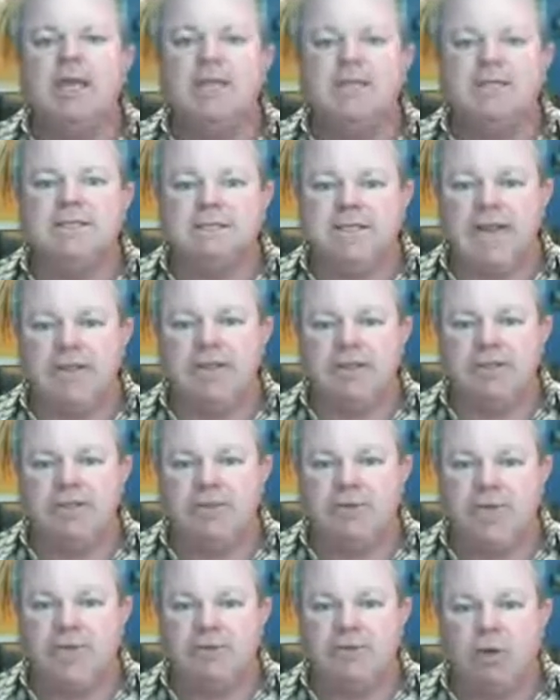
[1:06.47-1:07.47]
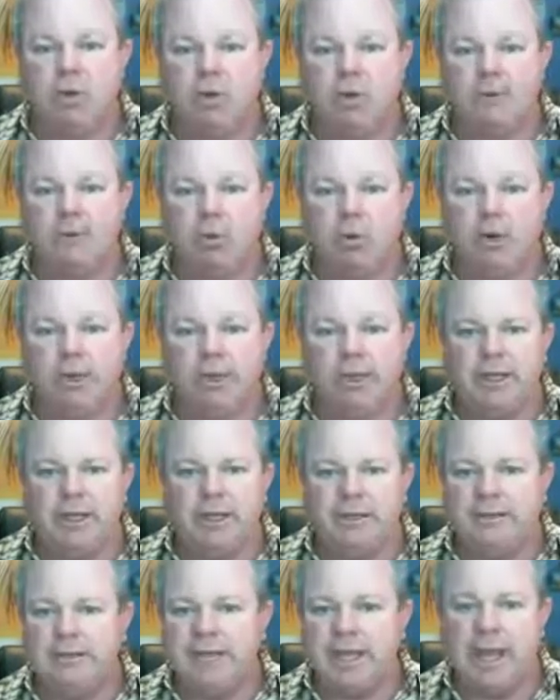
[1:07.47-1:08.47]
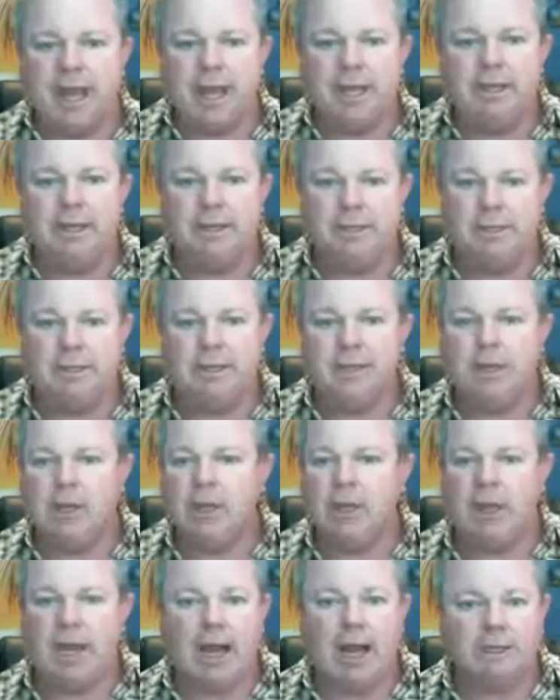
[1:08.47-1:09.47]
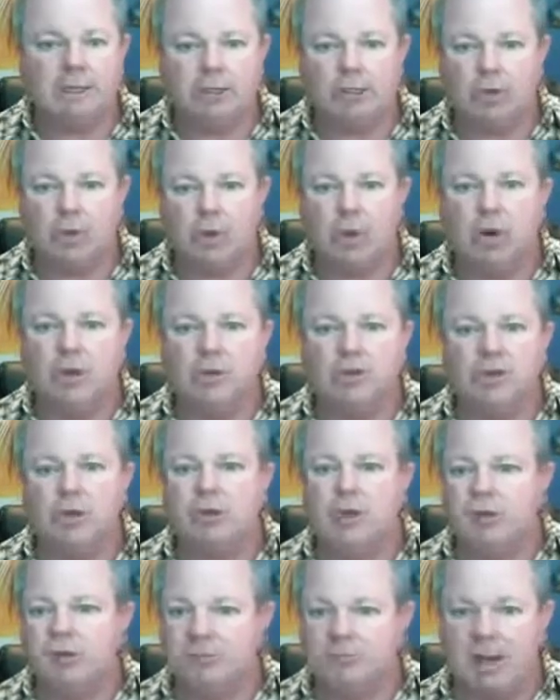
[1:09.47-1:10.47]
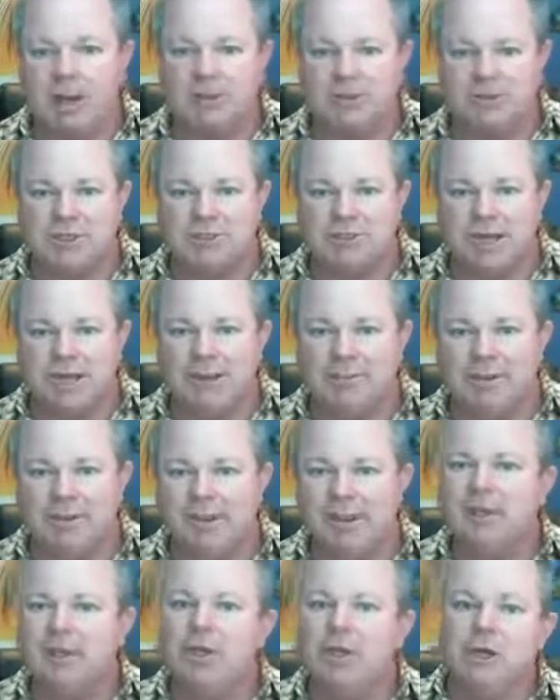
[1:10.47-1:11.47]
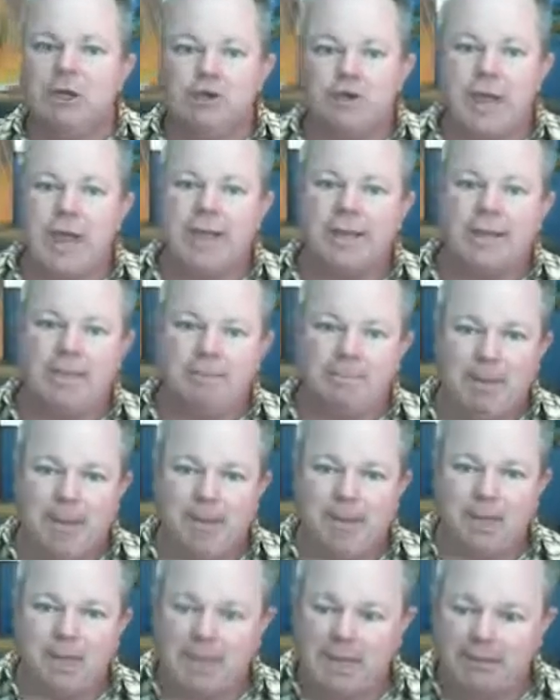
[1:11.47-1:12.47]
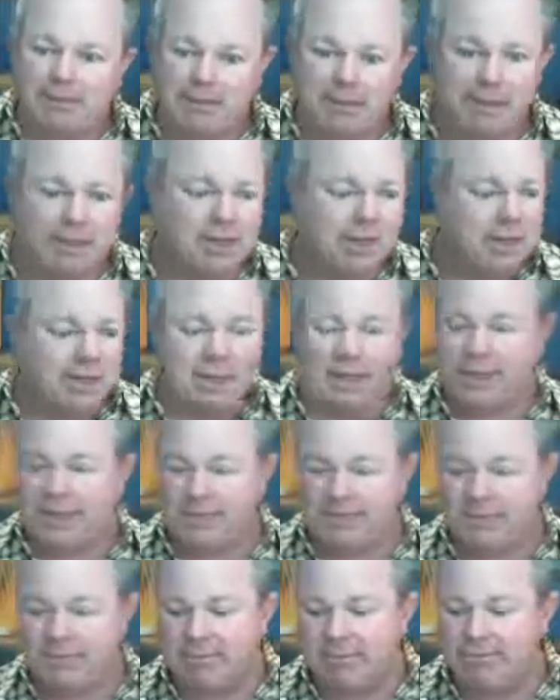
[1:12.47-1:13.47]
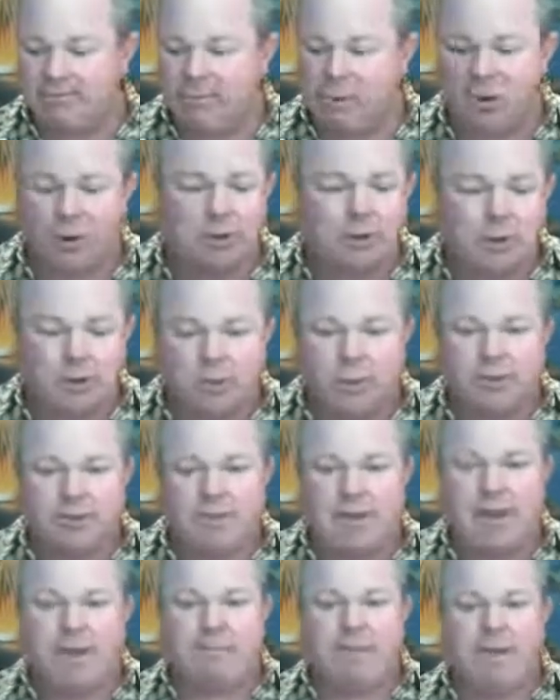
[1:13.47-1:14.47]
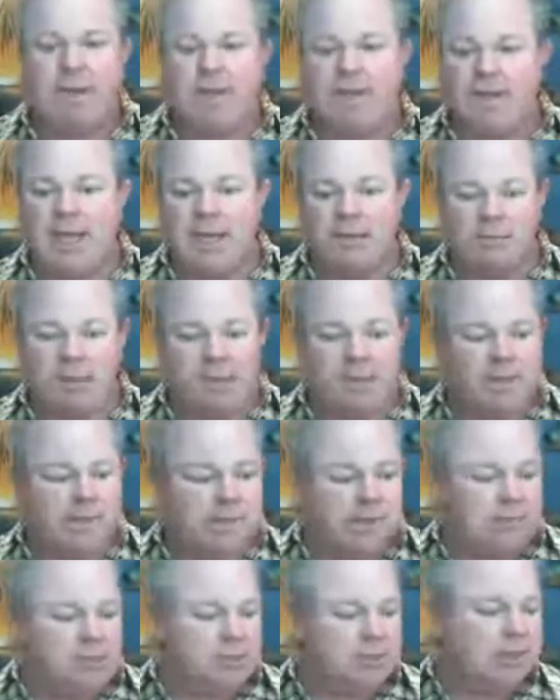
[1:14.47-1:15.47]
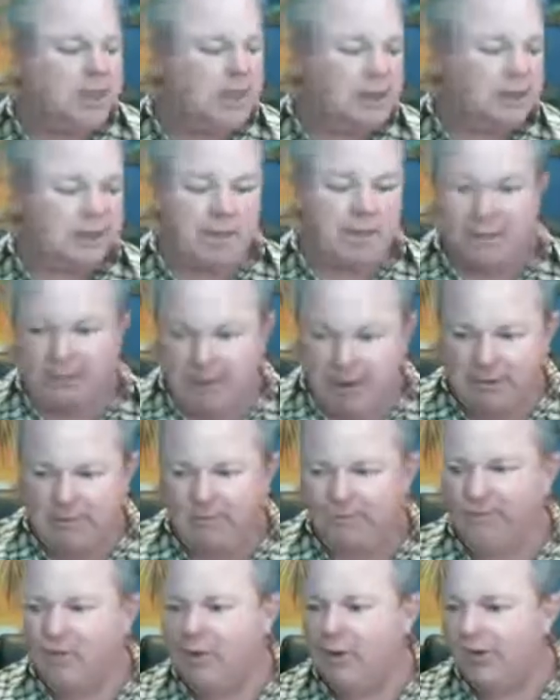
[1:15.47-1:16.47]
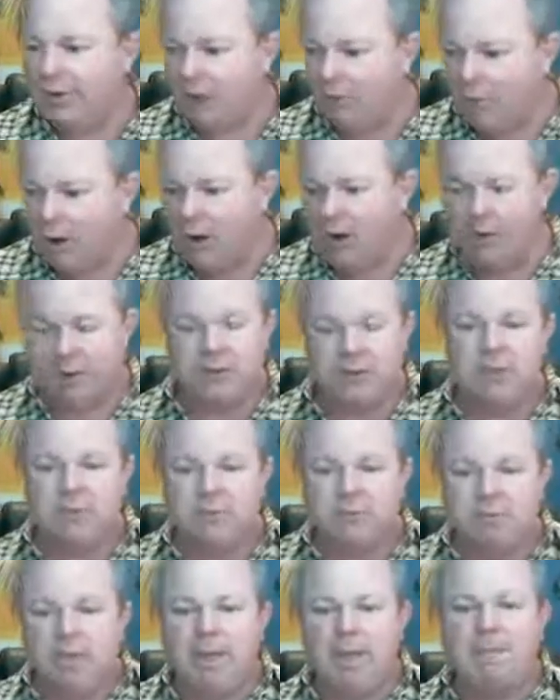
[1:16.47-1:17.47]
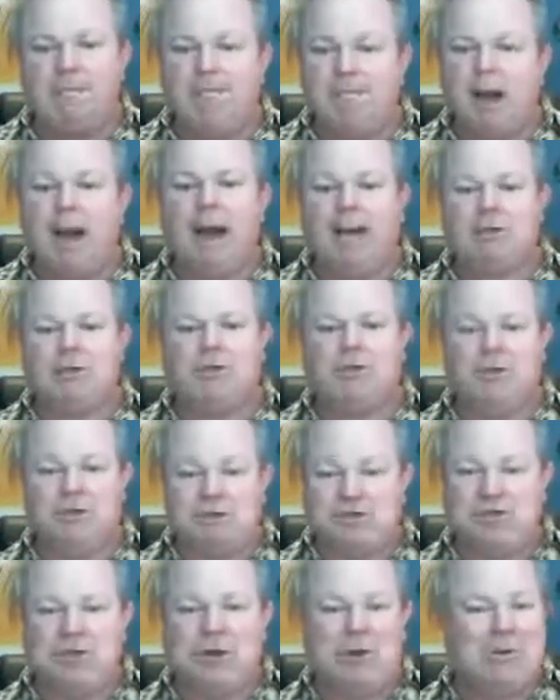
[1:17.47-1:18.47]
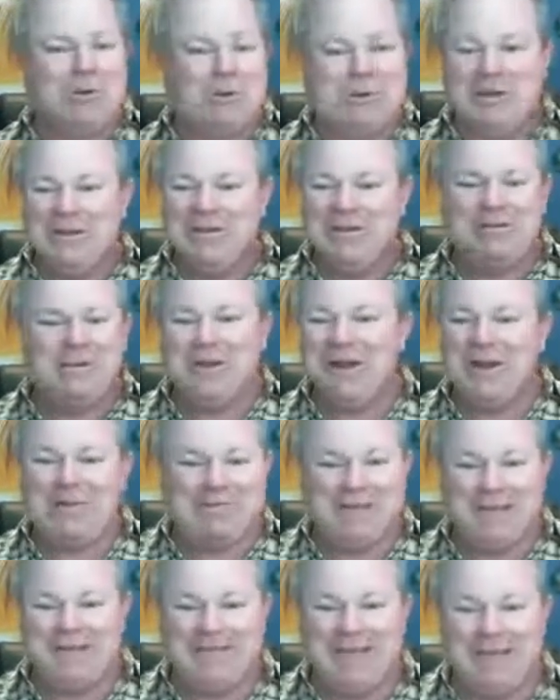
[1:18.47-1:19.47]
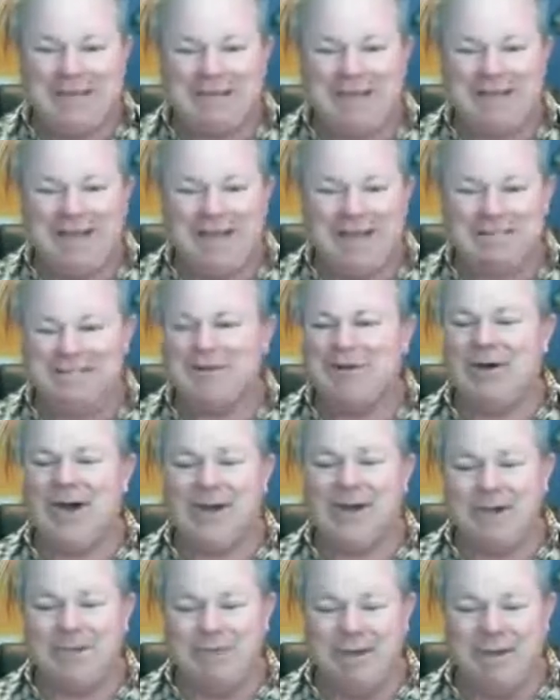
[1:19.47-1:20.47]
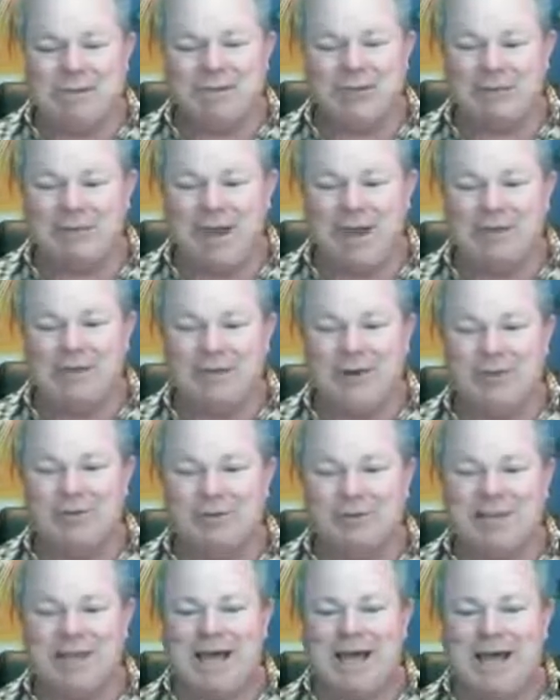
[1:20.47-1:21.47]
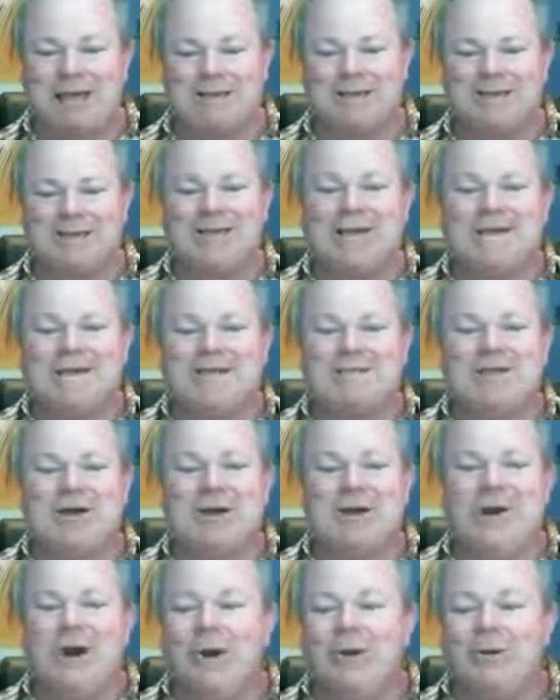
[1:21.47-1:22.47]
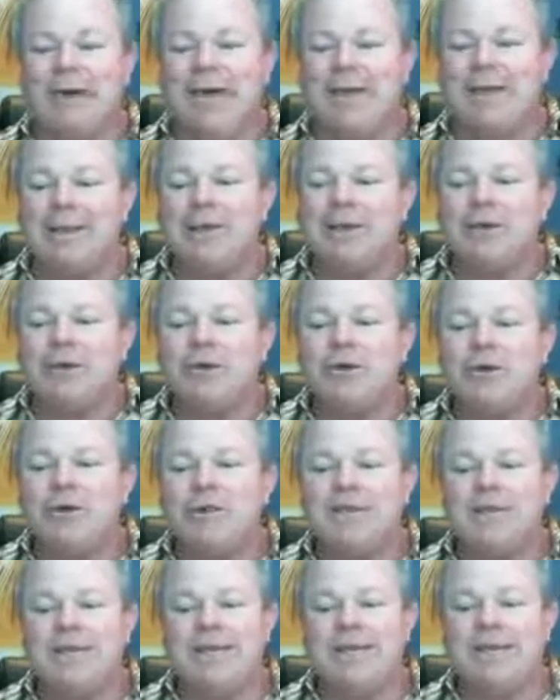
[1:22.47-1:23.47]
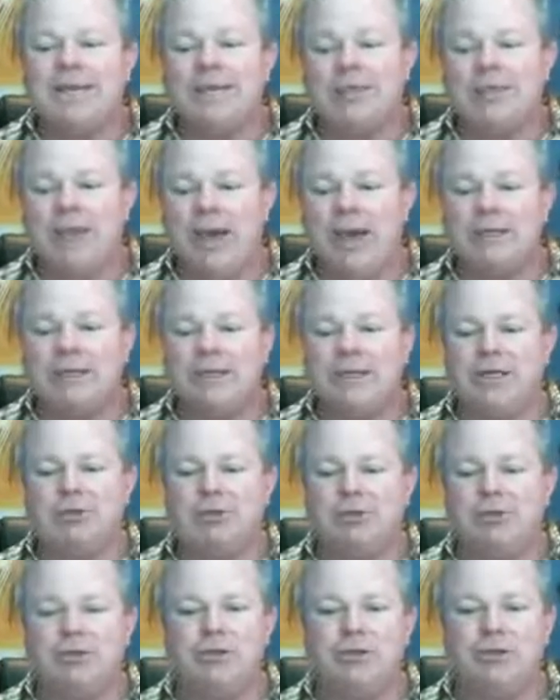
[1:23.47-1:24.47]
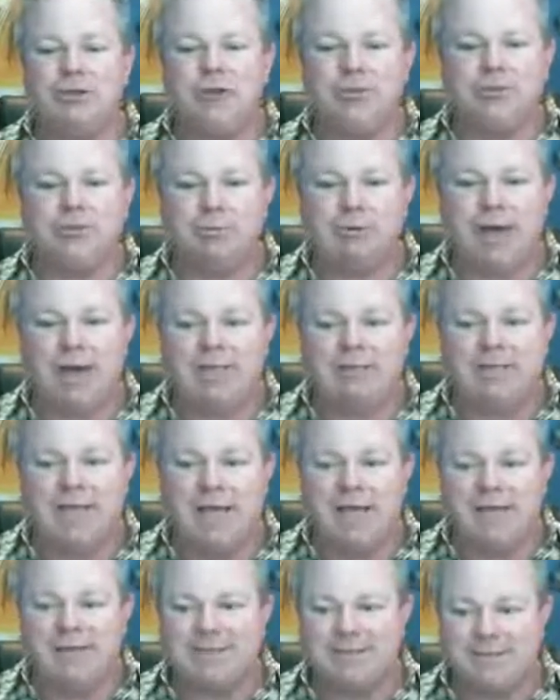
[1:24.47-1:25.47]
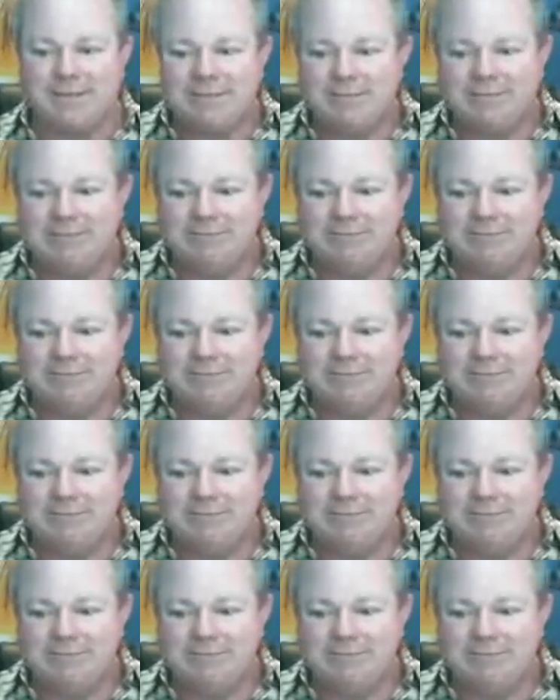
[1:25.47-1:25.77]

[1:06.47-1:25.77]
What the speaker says: The second thing, very important, is that lock the door so the spouse doesn't come in. Dragging Penny coming in, and like I said before, one time Penny came in, she knocked down the microphone, the water. She's a big boxer, so we don't need that today. So I did make sure my door was locked. So all right, Kristie, can you actually introduce our surprise guest?